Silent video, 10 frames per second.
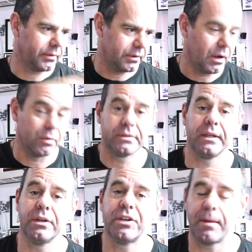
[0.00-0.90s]

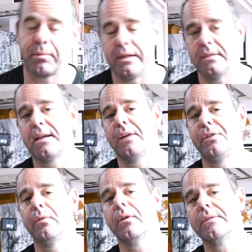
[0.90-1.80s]
hosting Japanese
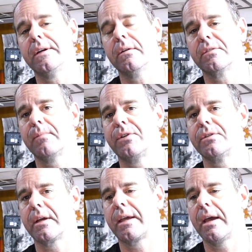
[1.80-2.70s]
tattooers here as much as
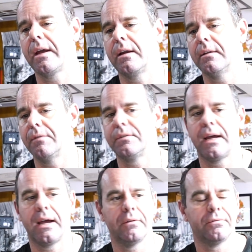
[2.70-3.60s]
I can. I'd love to
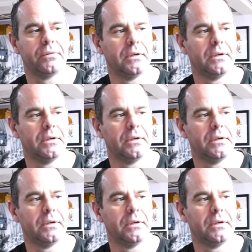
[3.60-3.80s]
have,